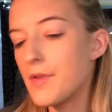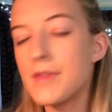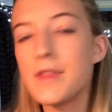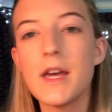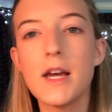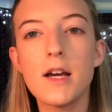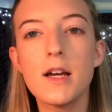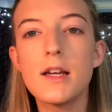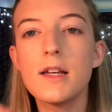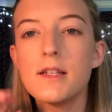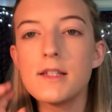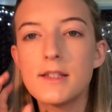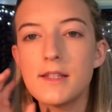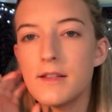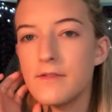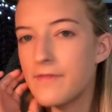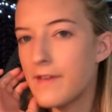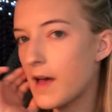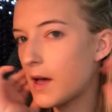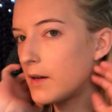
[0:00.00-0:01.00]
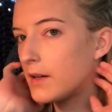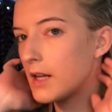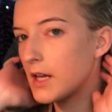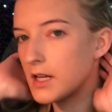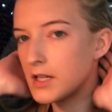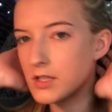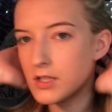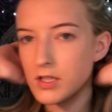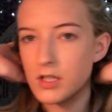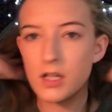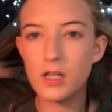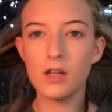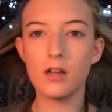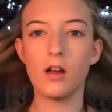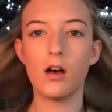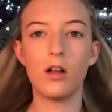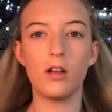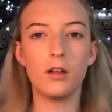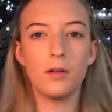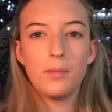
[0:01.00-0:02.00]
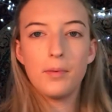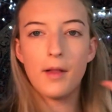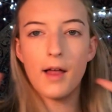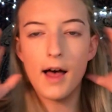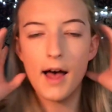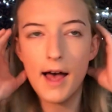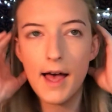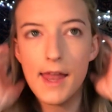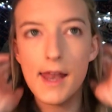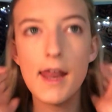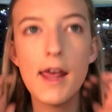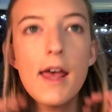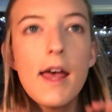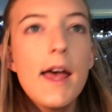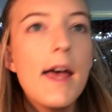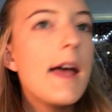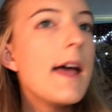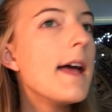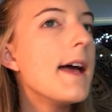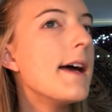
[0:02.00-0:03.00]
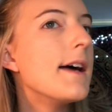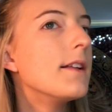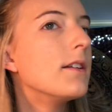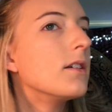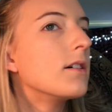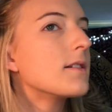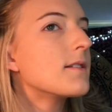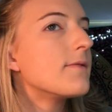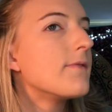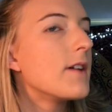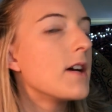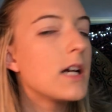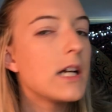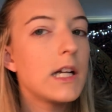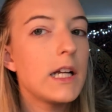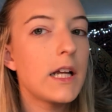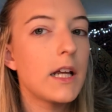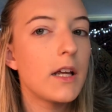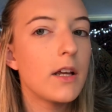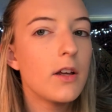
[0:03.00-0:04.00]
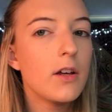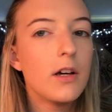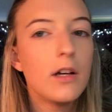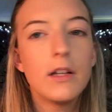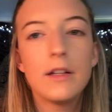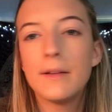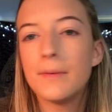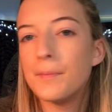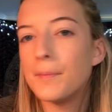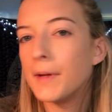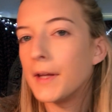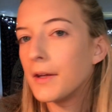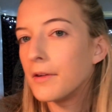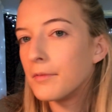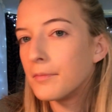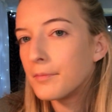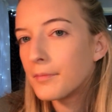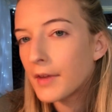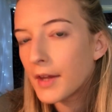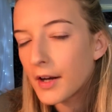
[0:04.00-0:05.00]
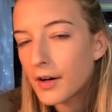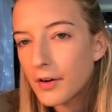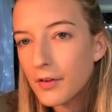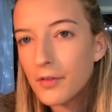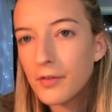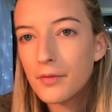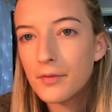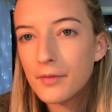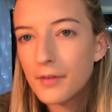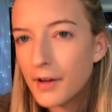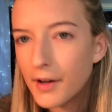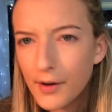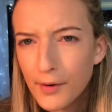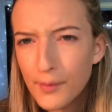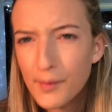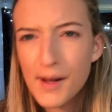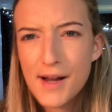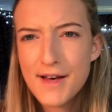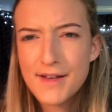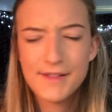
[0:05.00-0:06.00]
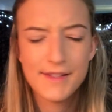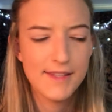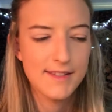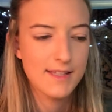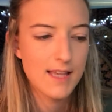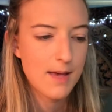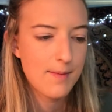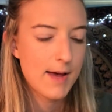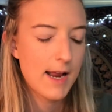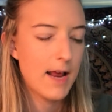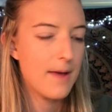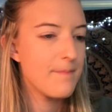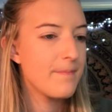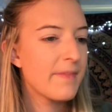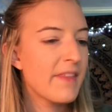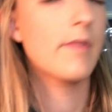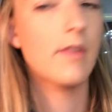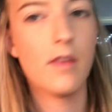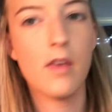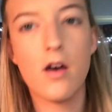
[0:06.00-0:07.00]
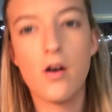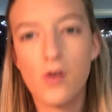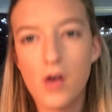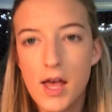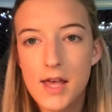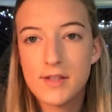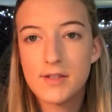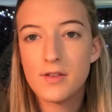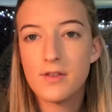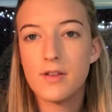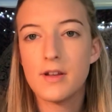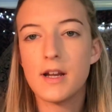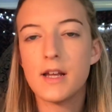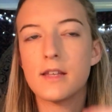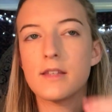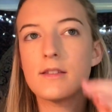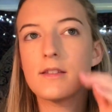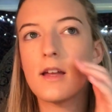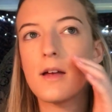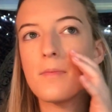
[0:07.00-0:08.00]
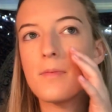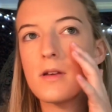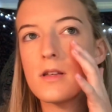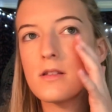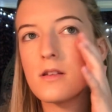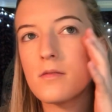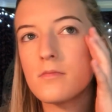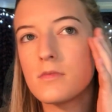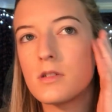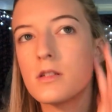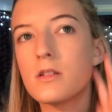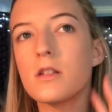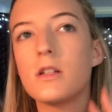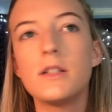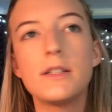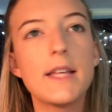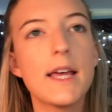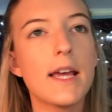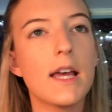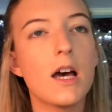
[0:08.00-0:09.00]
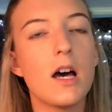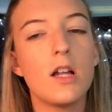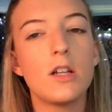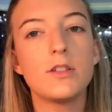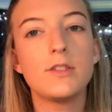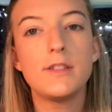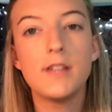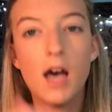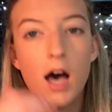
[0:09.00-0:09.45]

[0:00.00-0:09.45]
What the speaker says: there is the foundation all applied. It looks very good to me. I don't know what else to say about it. Okay, so the next step is I'm just going to take a